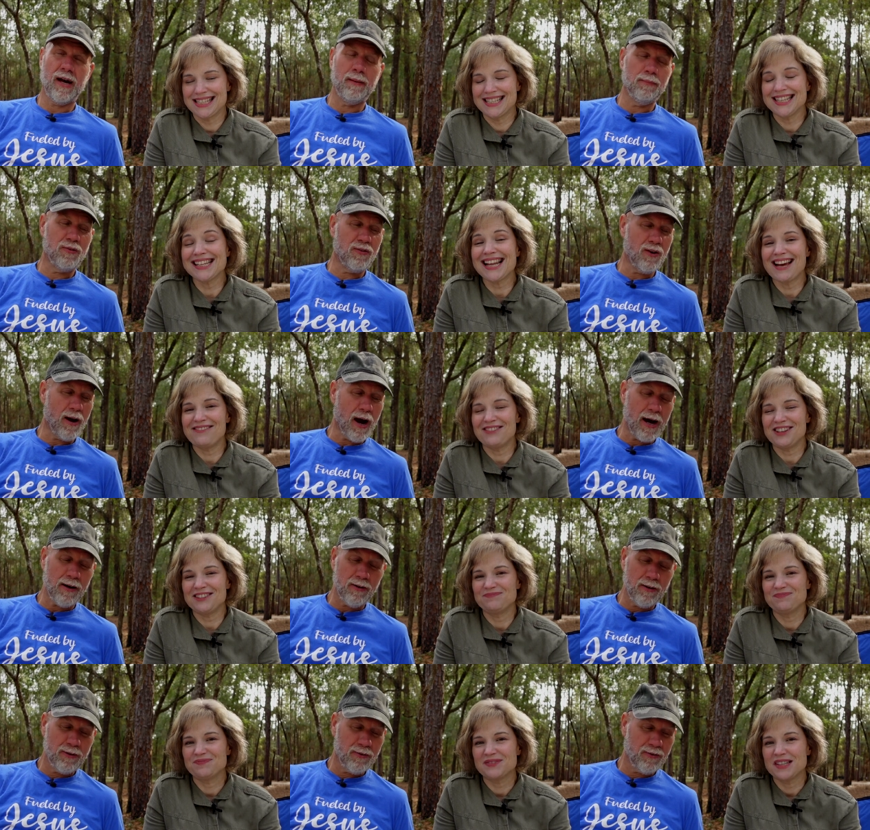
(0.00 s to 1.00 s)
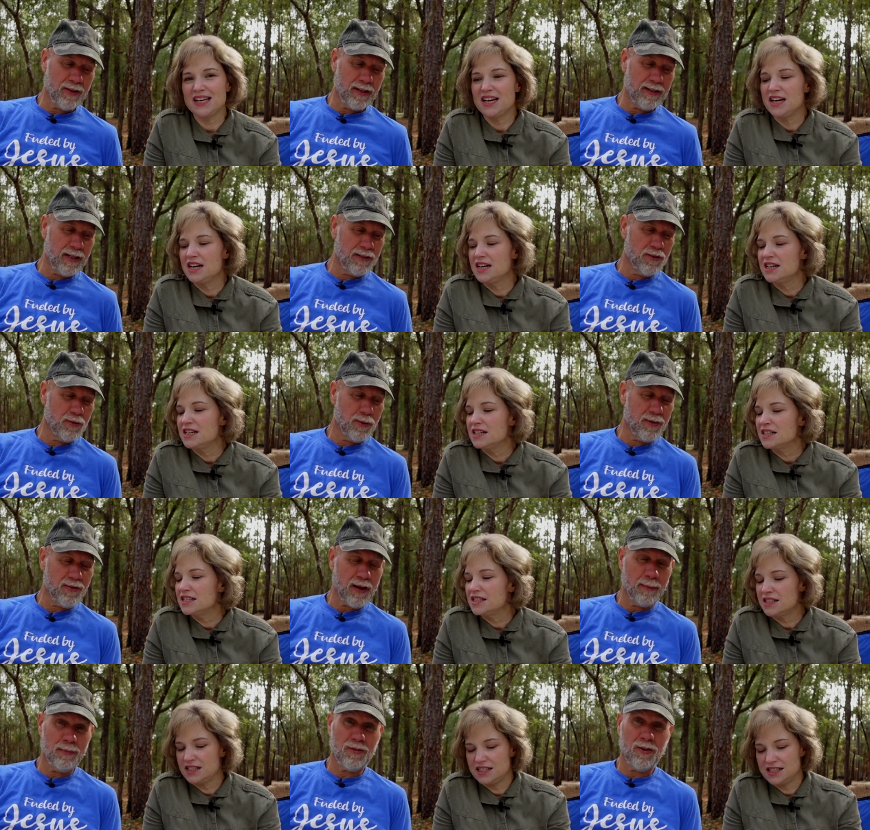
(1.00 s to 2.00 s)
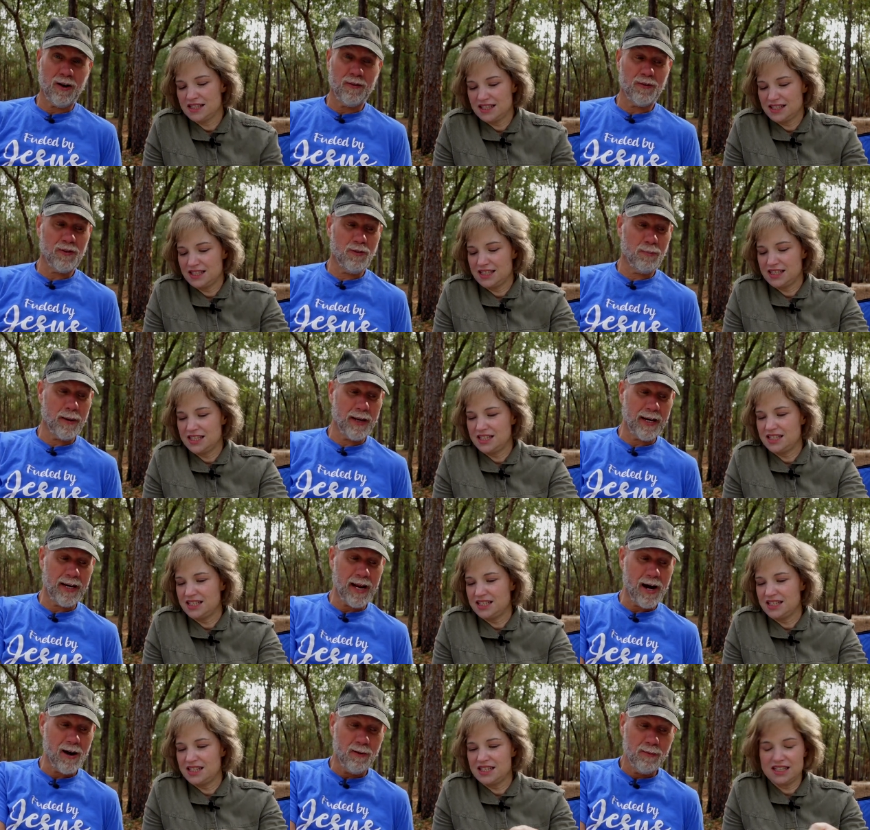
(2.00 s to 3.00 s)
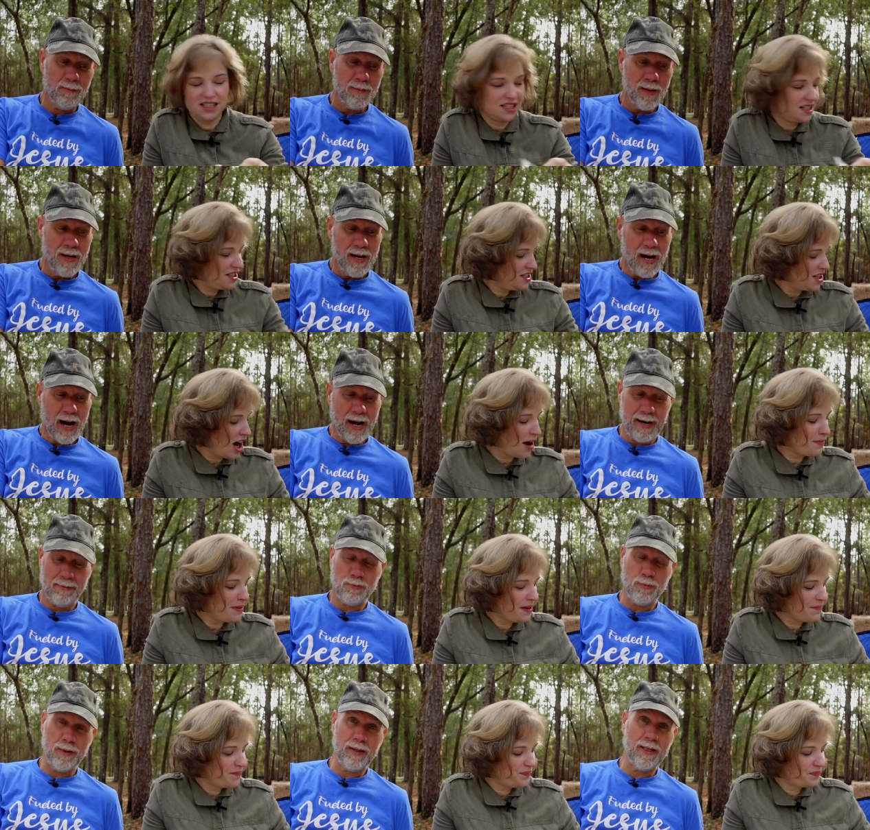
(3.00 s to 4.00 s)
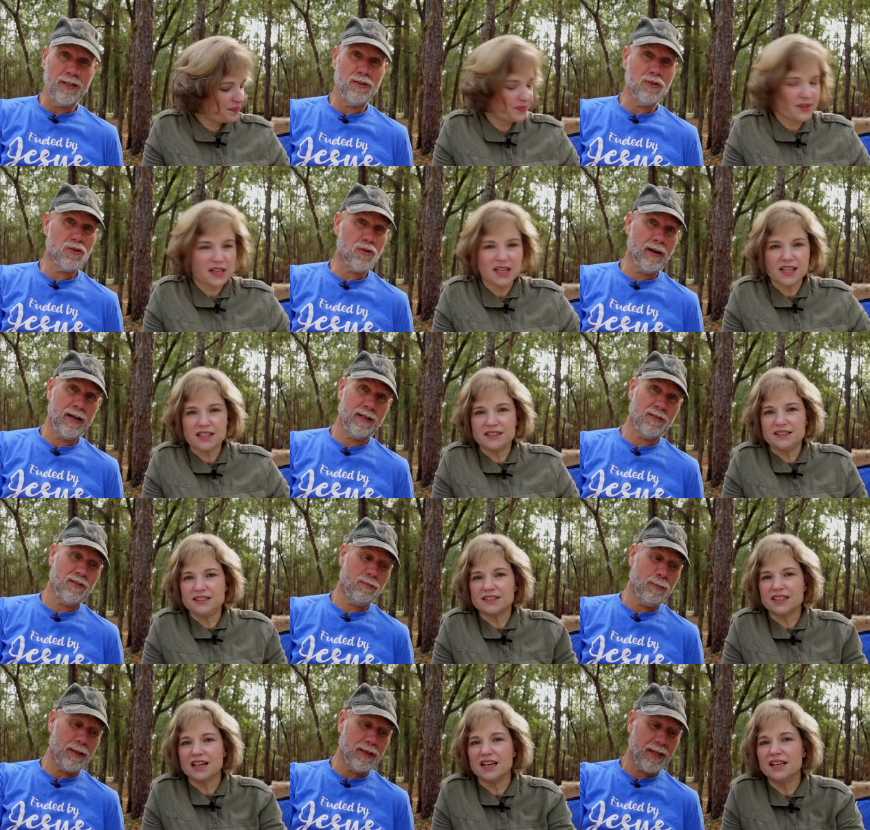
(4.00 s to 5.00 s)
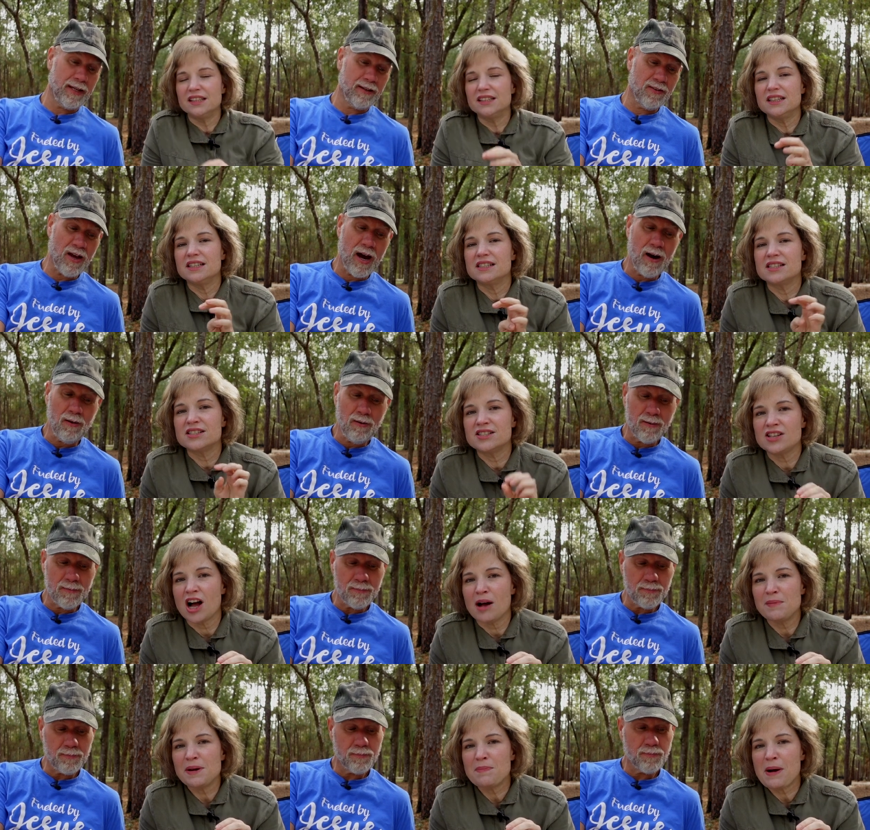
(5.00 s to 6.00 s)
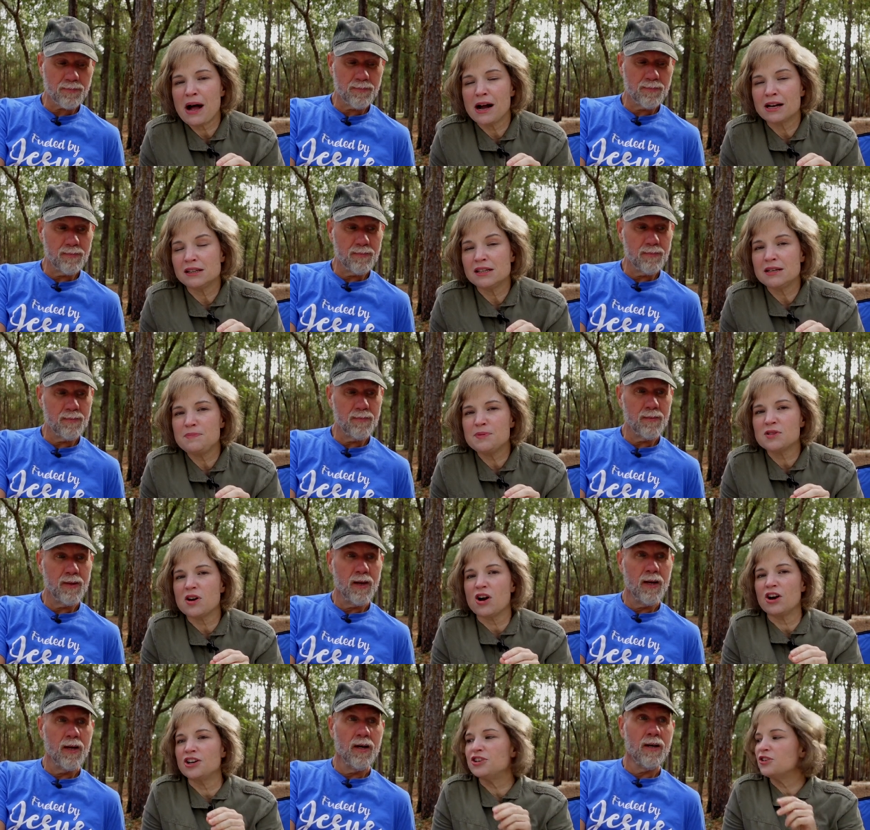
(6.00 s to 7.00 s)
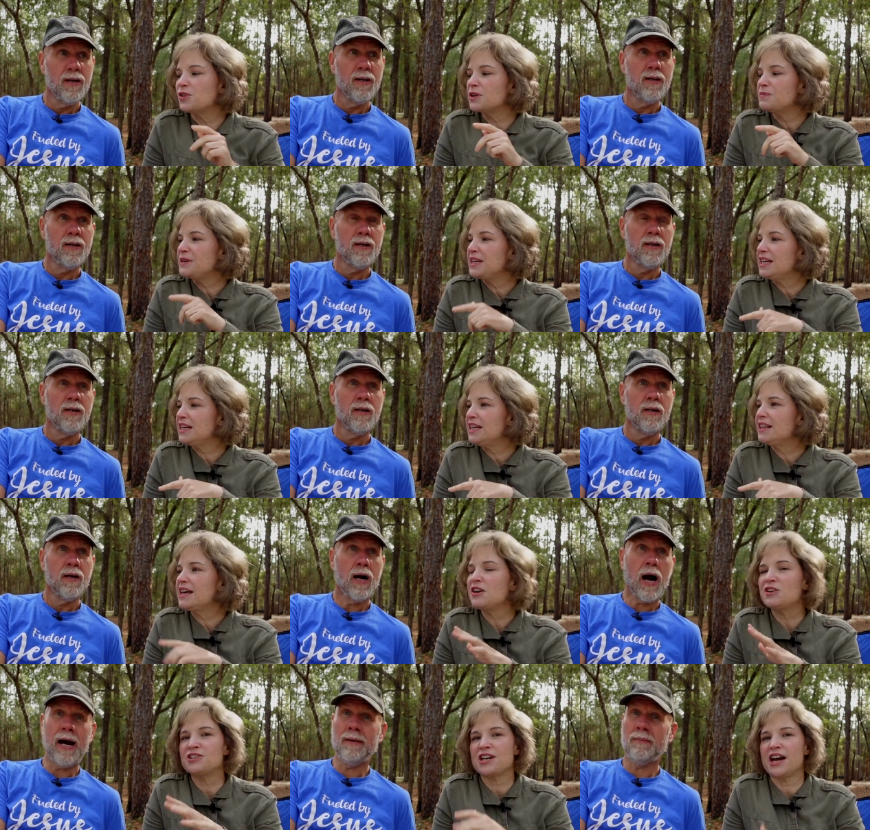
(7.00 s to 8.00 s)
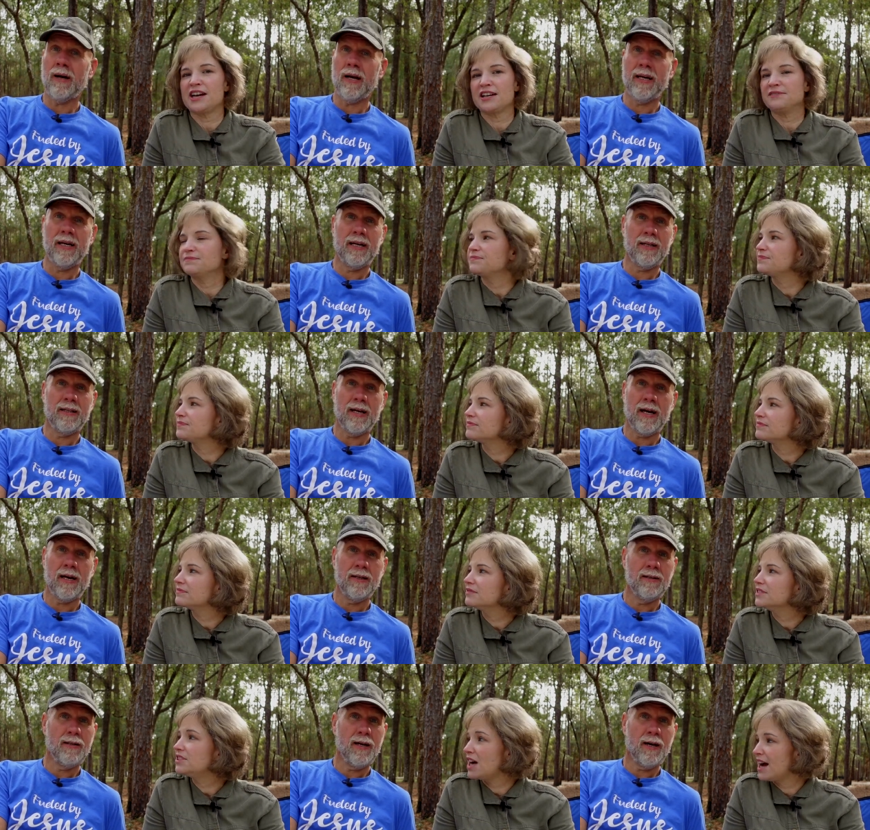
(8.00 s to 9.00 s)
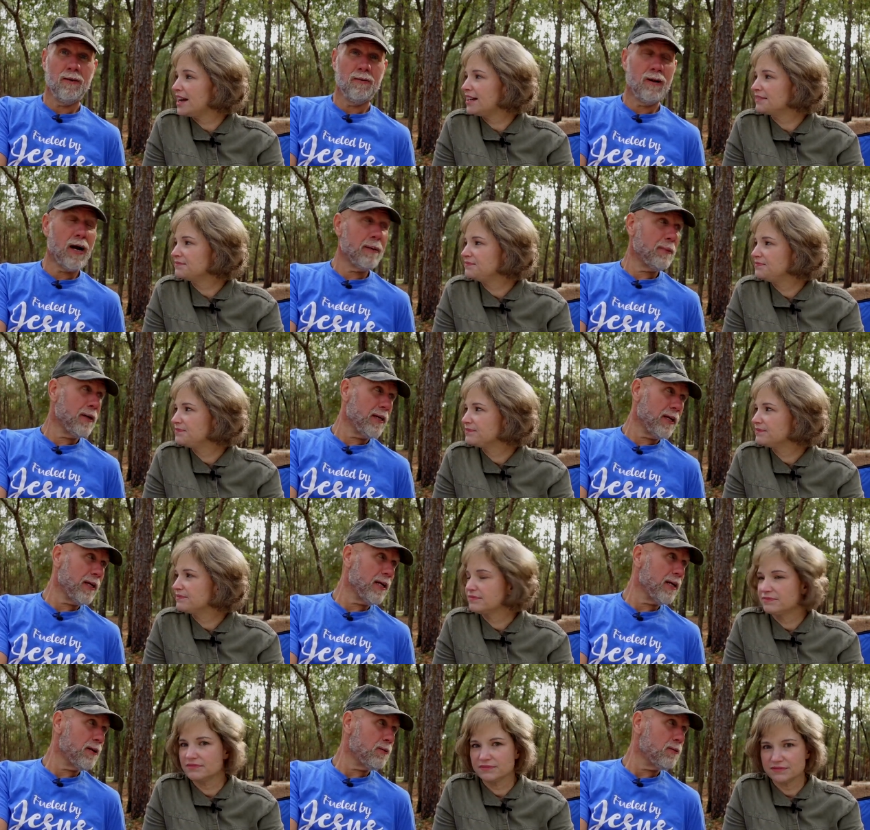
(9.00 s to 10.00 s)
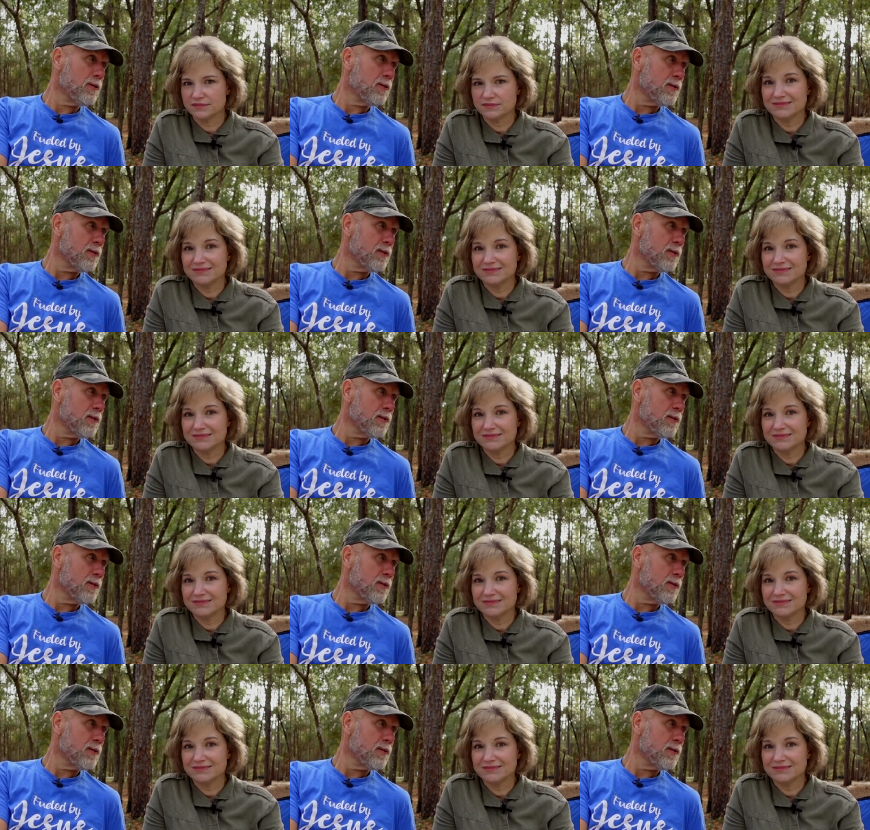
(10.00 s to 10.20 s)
Speaker 1: I'm Delightful. sorry. I don't know who sent that to us. I'm sorry for spitting it out. Zombie. I really do try not to spit things out.
Speaker 2: Zombie apocalypse. Are you going to be eating that or I'm dying? not eating
Speaker 1: that. Dying. No, I'm eating you.